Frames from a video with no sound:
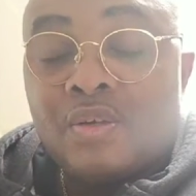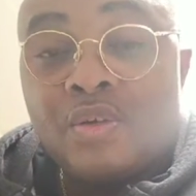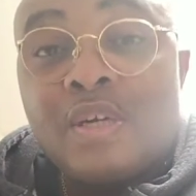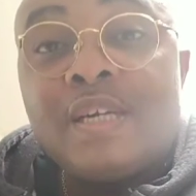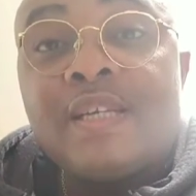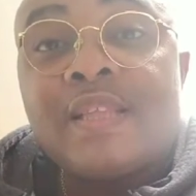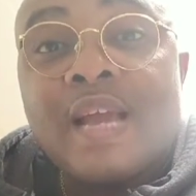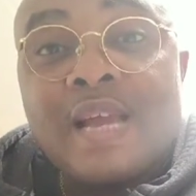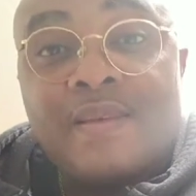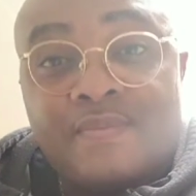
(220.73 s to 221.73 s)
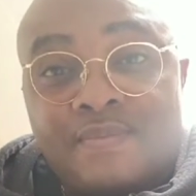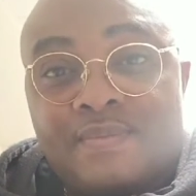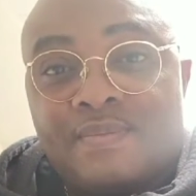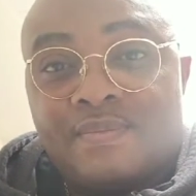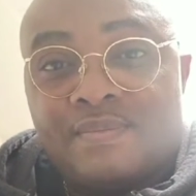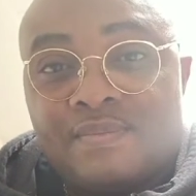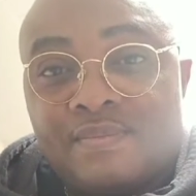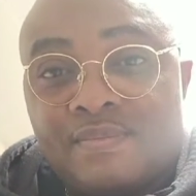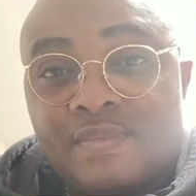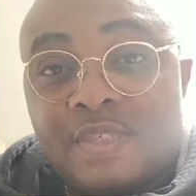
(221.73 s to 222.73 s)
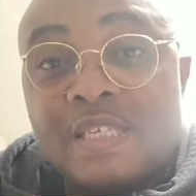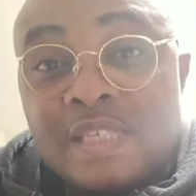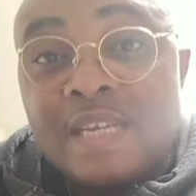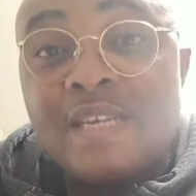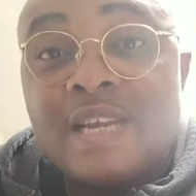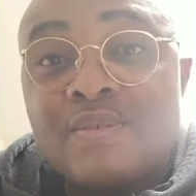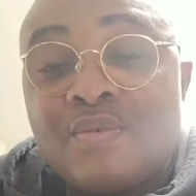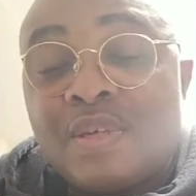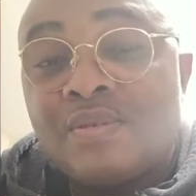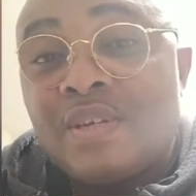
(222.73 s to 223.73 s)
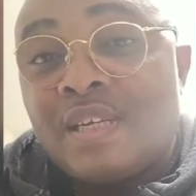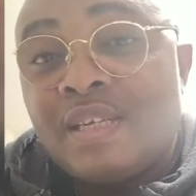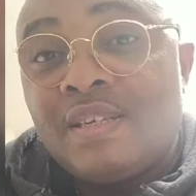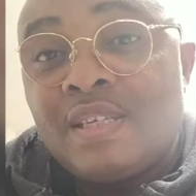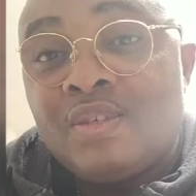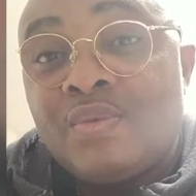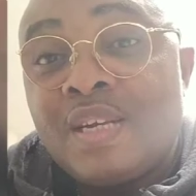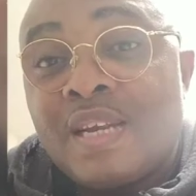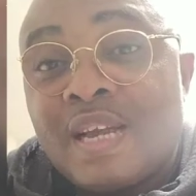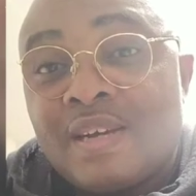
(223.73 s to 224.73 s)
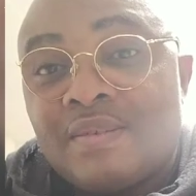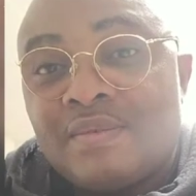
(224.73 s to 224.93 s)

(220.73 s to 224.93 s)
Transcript: During the time, exactly like Uwazuruike is doing now,